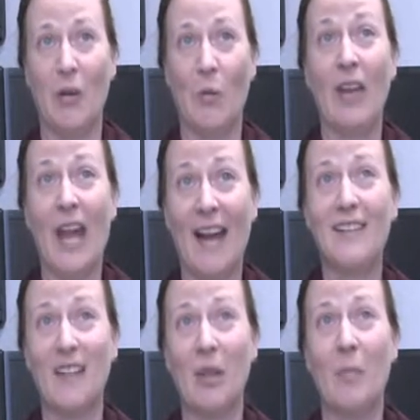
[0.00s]
relax
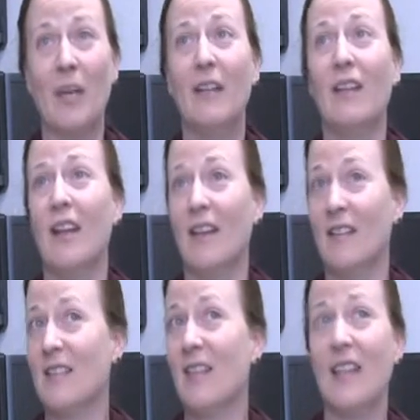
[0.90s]
a little bit and
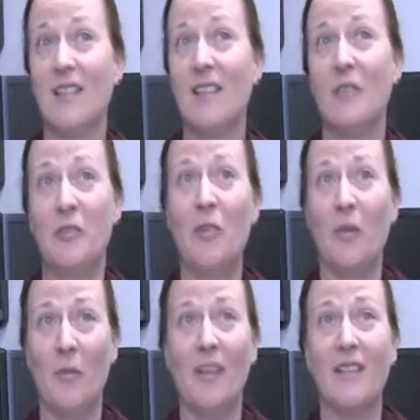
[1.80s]
say, yes, I do
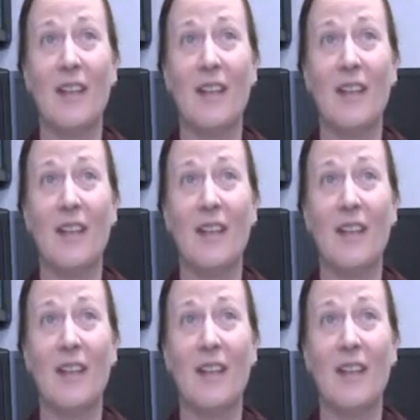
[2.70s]
know this,